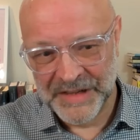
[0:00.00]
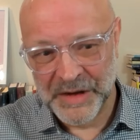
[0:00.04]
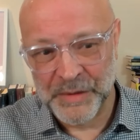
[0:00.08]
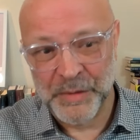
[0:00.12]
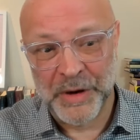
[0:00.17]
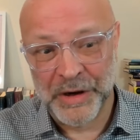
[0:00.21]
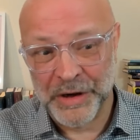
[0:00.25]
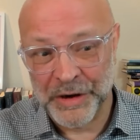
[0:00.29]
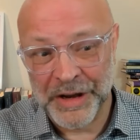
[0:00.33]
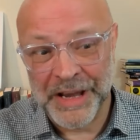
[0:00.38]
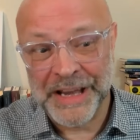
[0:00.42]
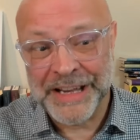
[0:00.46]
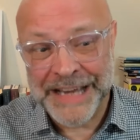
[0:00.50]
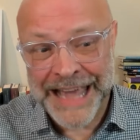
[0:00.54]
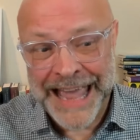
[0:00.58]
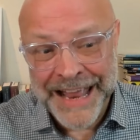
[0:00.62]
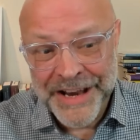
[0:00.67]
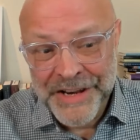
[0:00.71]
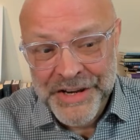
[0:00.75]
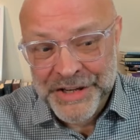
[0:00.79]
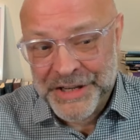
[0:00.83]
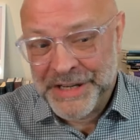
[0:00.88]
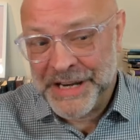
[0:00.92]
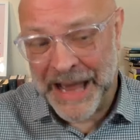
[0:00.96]
Well, it
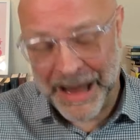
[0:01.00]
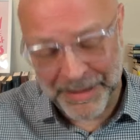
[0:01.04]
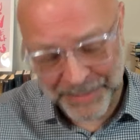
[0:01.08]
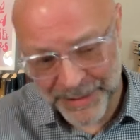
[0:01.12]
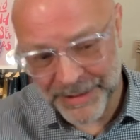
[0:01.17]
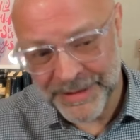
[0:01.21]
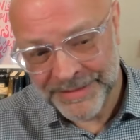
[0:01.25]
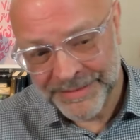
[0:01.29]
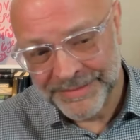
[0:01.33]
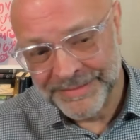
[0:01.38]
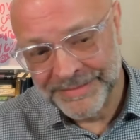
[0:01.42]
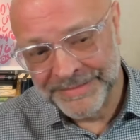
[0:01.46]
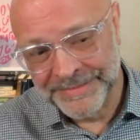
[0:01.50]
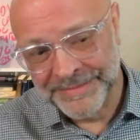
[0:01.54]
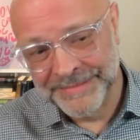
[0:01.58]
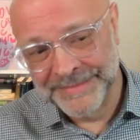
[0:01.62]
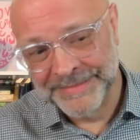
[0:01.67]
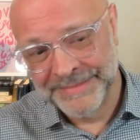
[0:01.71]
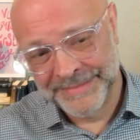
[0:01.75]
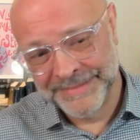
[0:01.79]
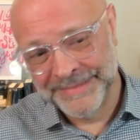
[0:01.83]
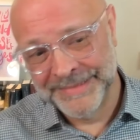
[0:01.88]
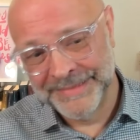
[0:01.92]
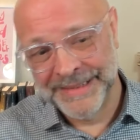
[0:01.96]
can just happen.
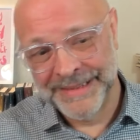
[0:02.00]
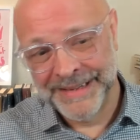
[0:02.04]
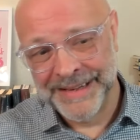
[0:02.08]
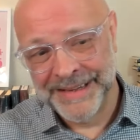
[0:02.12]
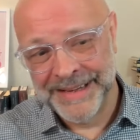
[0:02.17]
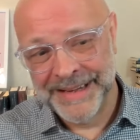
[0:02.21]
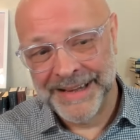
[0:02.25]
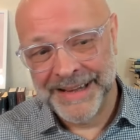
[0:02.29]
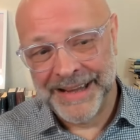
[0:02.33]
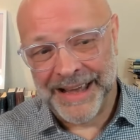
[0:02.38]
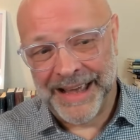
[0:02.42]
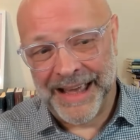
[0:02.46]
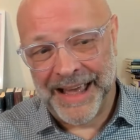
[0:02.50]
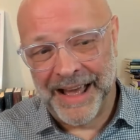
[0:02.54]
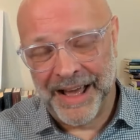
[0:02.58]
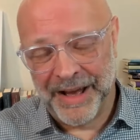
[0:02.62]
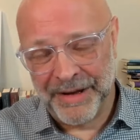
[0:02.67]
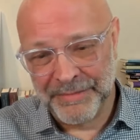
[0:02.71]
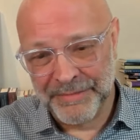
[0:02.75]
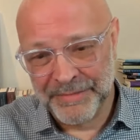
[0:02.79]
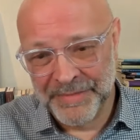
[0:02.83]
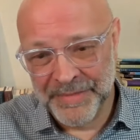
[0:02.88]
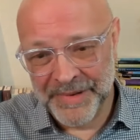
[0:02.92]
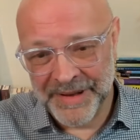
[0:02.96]
Mm-hmm.
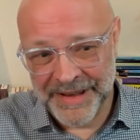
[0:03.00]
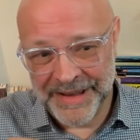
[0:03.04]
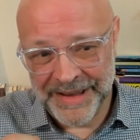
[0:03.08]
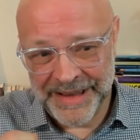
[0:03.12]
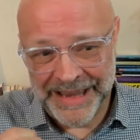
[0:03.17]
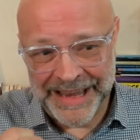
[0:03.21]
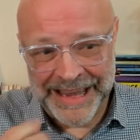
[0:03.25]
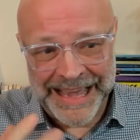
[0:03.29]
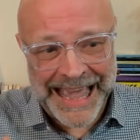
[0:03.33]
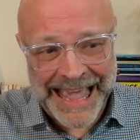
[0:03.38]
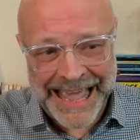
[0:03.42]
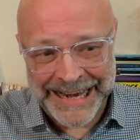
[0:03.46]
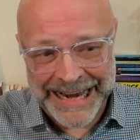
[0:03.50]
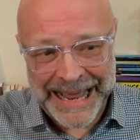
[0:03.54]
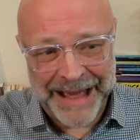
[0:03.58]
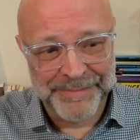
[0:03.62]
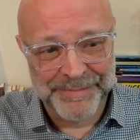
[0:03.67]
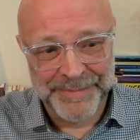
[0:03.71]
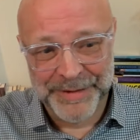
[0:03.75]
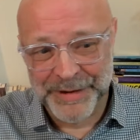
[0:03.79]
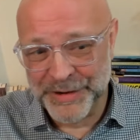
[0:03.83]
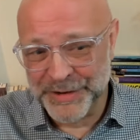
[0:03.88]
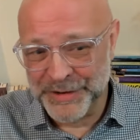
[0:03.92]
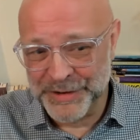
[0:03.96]
Um, it can
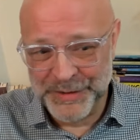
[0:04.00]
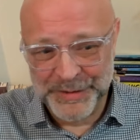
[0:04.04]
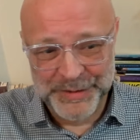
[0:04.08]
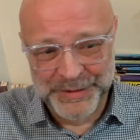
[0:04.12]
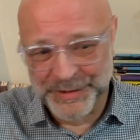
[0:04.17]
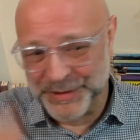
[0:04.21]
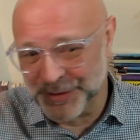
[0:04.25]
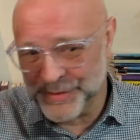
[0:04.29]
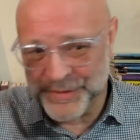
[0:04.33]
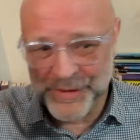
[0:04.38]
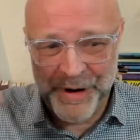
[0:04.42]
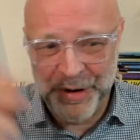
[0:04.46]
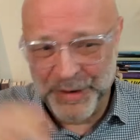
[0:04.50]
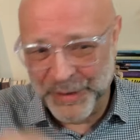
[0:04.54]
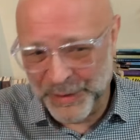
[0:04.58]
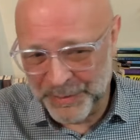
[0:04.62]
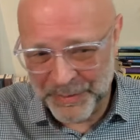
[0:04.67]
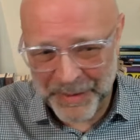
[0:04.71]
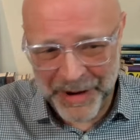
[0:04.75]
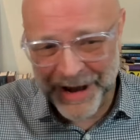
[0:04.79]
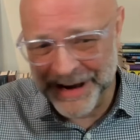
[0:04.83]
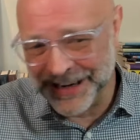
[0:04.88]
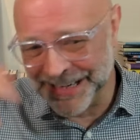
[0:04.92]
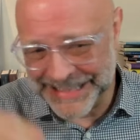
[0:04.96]
happen because you scroll
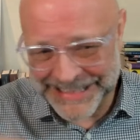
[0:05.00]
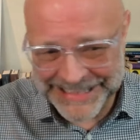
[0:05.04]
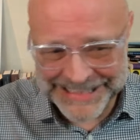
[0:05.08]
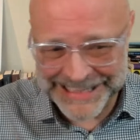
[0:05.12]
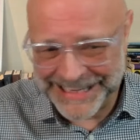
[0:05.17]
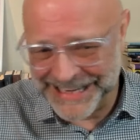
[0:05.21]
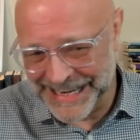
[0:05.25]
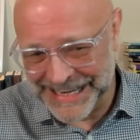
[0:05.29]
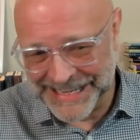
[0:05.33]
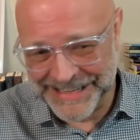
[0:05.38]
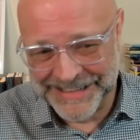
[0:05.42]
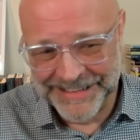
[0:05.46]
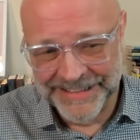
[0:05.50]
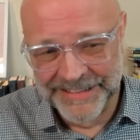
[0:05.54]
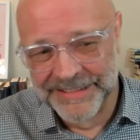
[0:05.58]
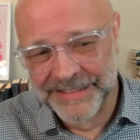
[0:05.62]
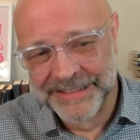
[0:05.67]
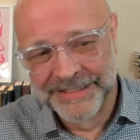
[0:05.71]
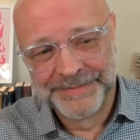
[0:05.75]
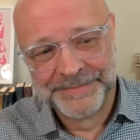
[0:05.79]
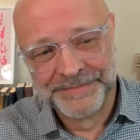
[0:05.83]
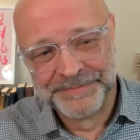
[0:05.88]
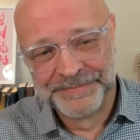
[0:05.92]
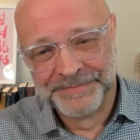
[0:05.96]
mindlessly
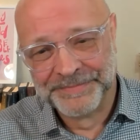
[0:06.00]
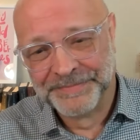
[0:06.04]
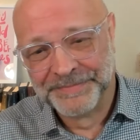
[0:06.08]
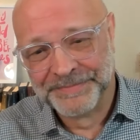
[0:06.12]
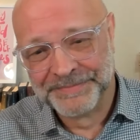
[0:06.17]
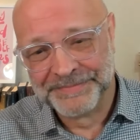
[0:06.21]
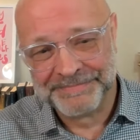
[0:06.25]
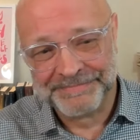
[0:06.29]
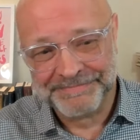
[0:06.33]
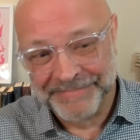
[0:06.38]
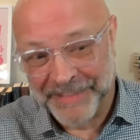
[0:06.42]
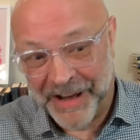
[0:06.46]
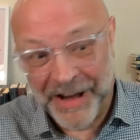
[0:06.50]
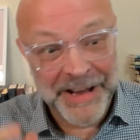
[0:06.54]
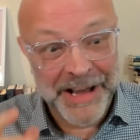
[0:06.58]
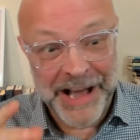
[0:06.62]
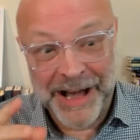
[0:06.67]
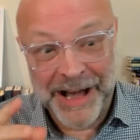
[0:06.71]
and I